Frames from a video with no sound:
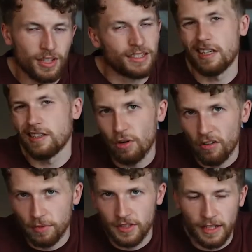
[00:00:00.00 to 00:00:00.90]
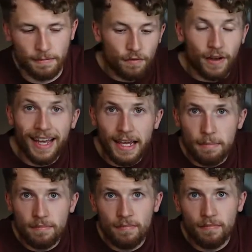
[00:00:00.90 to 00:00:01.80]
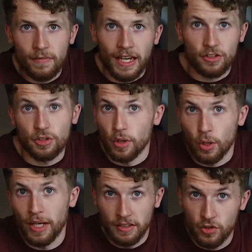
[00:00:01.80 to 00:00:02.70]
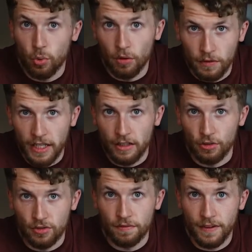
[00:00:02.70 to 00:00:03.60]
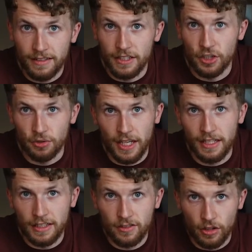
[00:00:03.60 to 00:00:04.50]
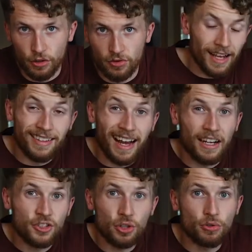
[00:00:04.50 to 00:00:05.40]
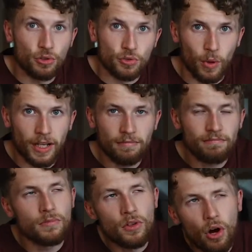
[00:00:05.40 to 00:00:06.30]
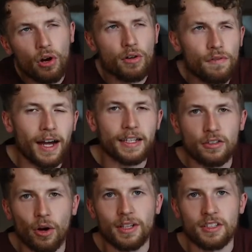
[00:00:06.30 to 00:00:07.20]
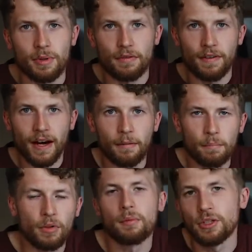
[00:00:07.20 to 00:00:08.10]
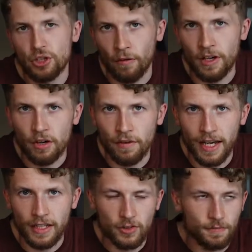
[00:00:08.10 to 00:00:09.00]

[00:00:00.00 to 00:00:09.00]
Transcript: Let's say 12%. For him, that's going to equate to 12 kilos of fat tissue that he needs to lose. And as you lose weight, not all of that is going to be fat, but the majority of it is.